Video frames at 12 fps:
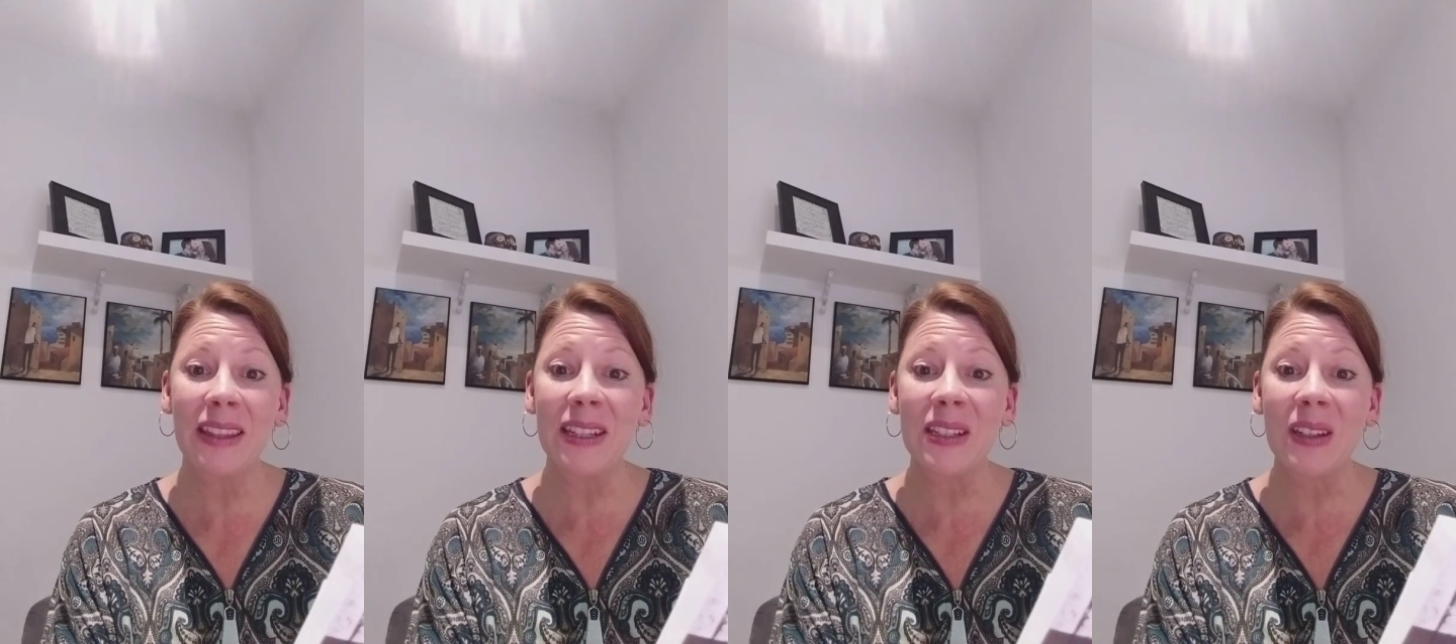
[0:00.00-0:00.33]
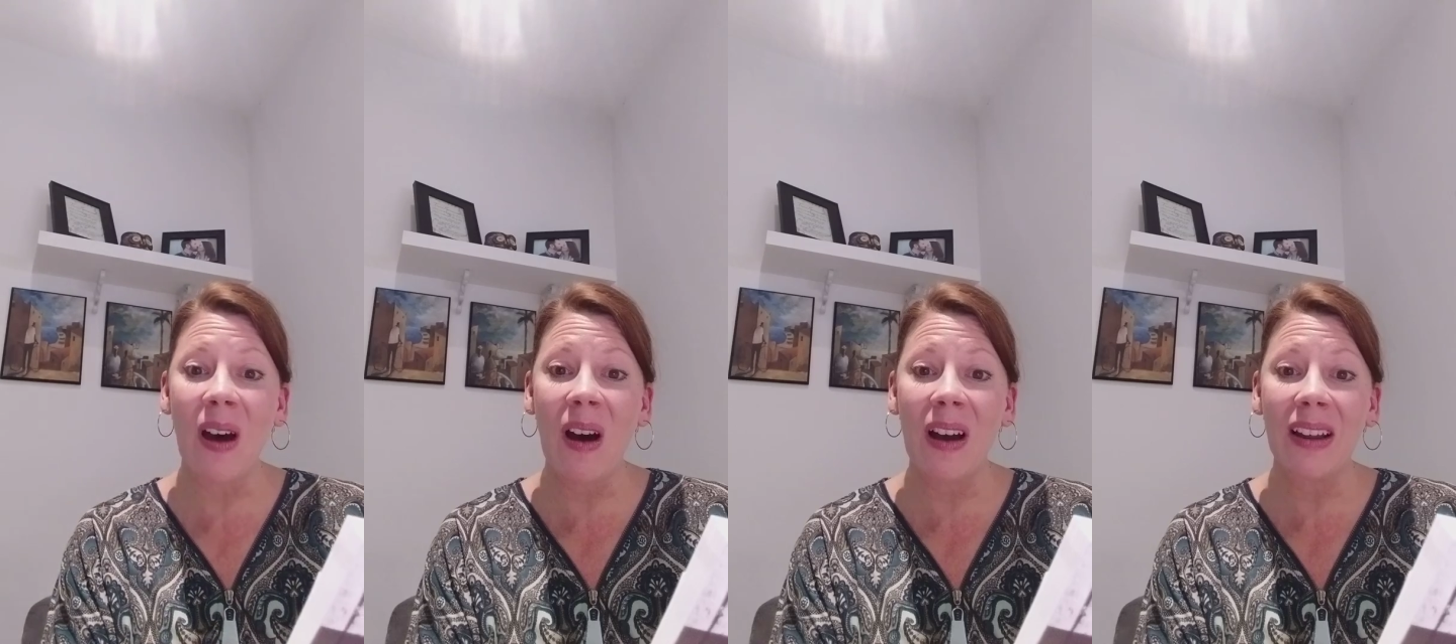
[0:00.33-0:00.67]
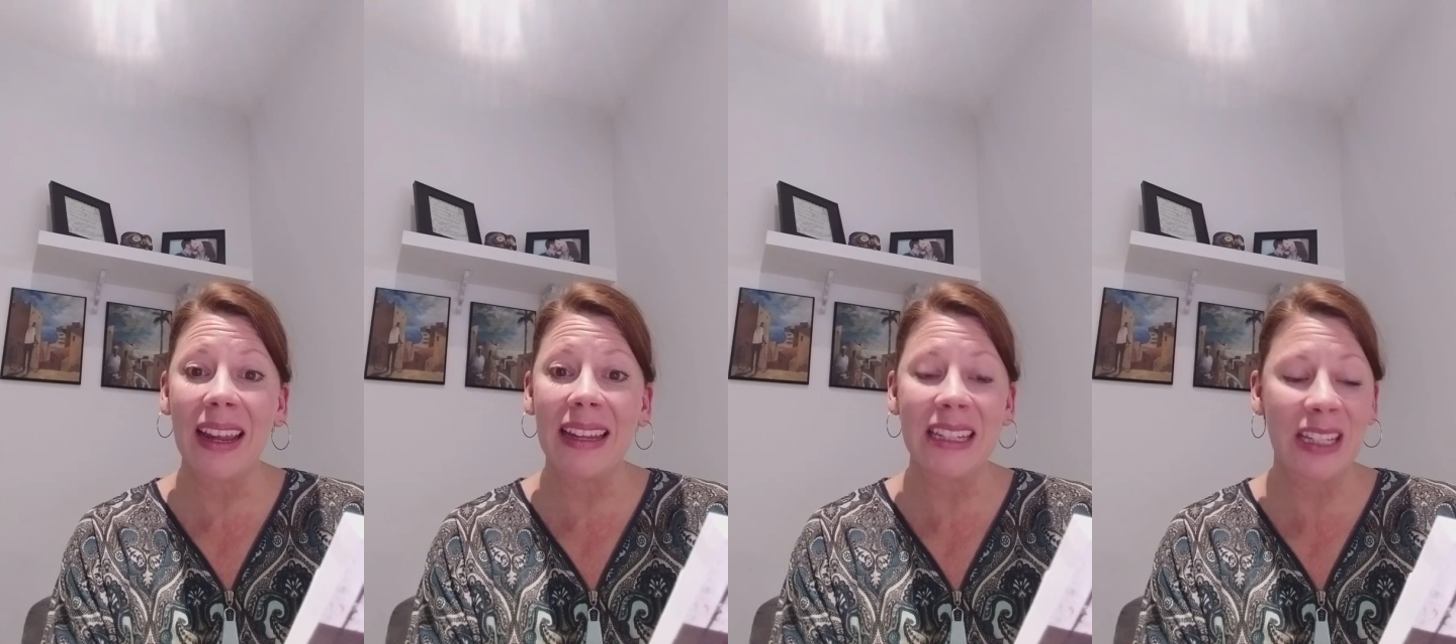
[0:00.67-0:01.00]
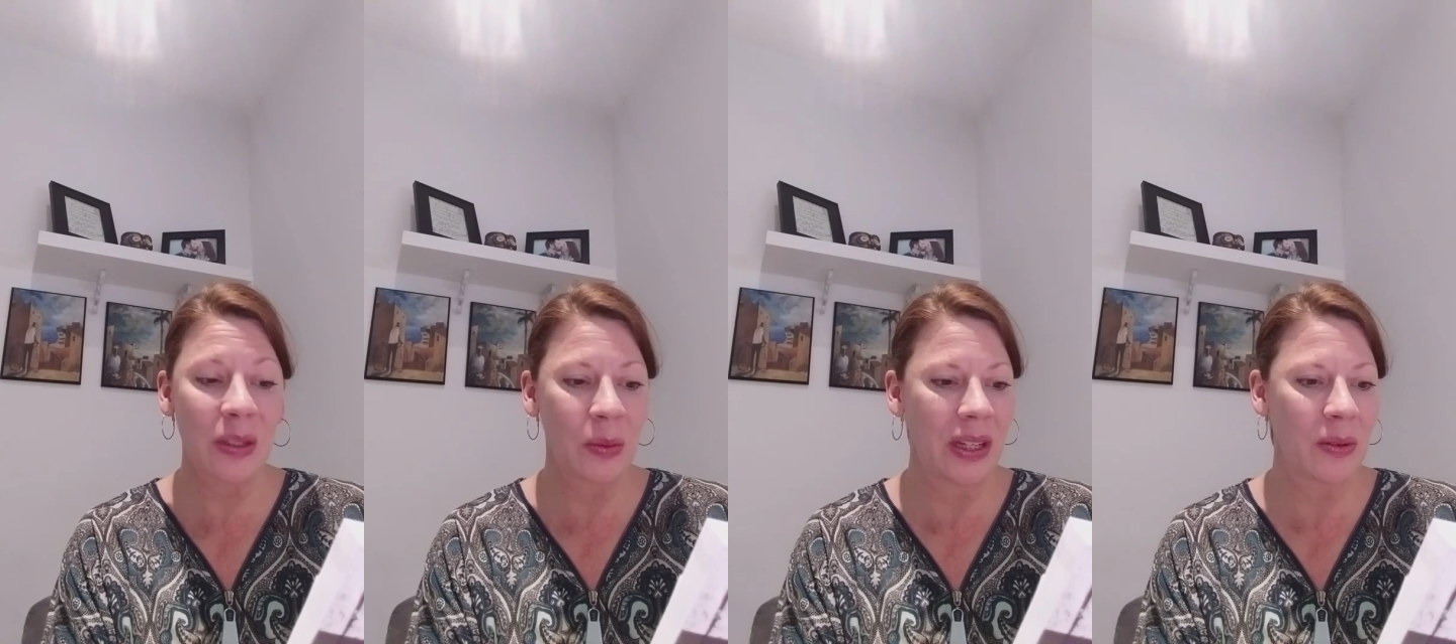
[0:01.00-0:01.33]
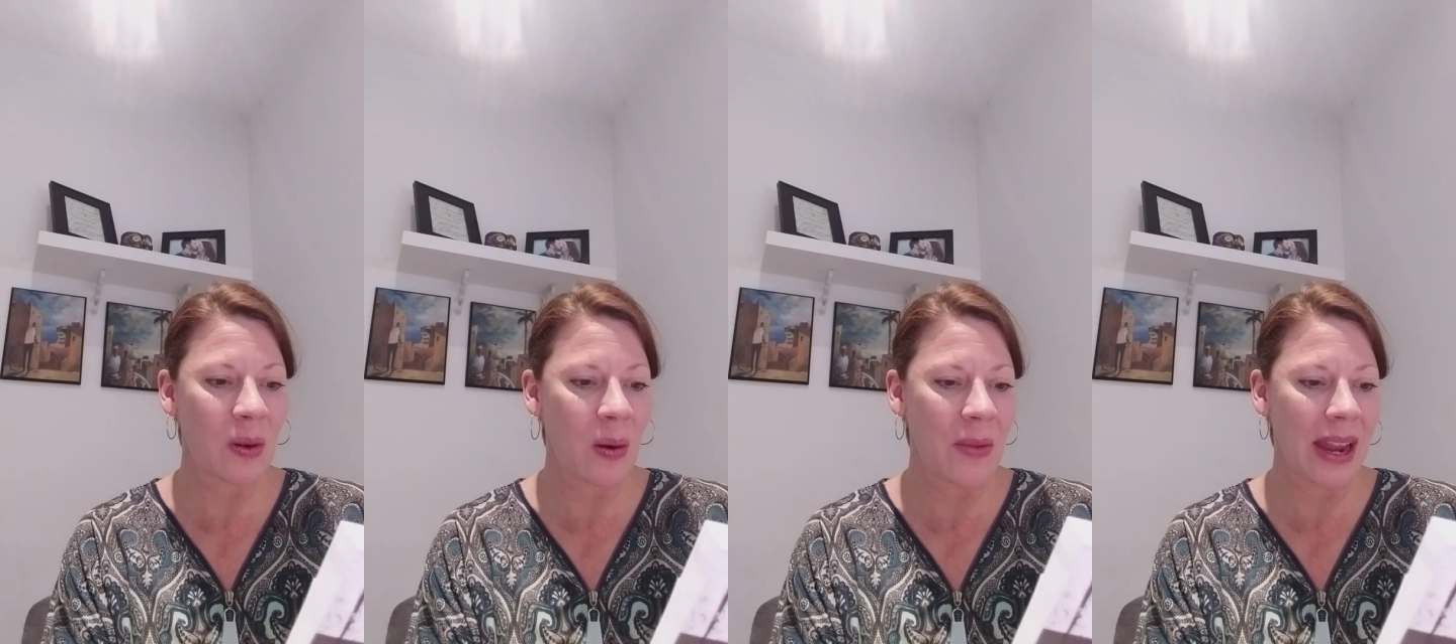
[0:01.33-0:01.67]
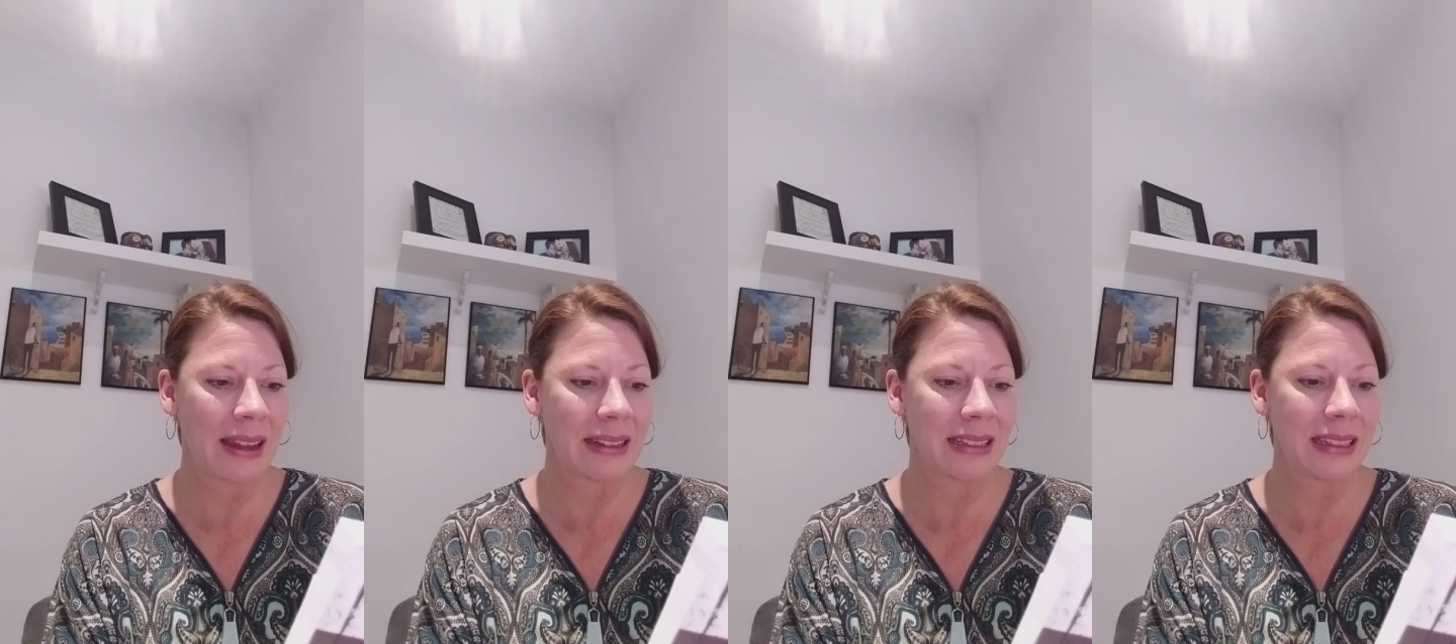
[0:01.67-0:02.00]
the song in sweet
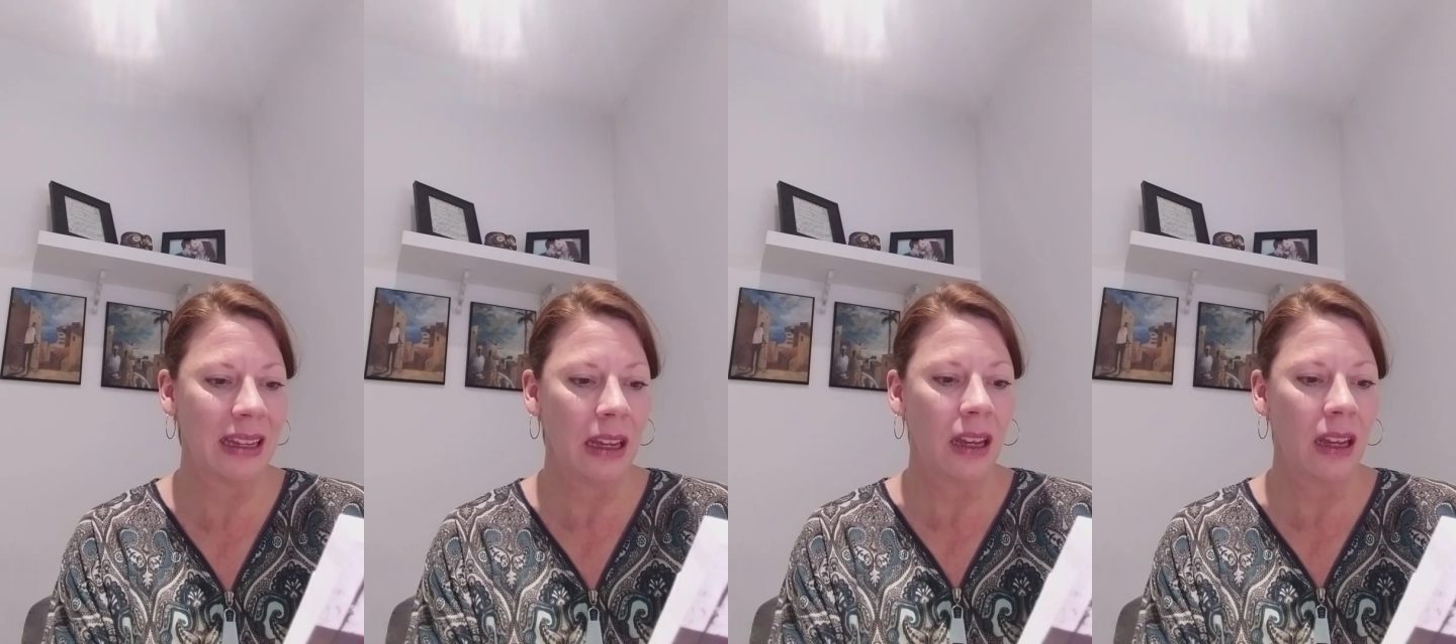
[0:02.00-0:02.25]
romance,